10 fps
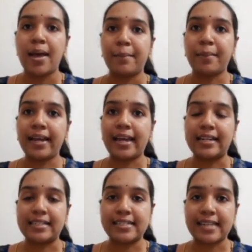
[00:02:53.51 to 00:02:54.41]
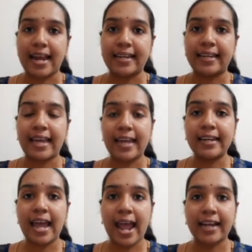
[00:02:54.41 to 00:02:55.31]
by understanding an
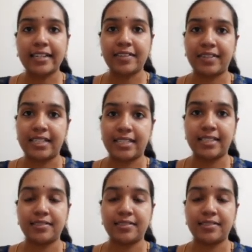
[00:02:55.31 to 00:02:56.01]
activity.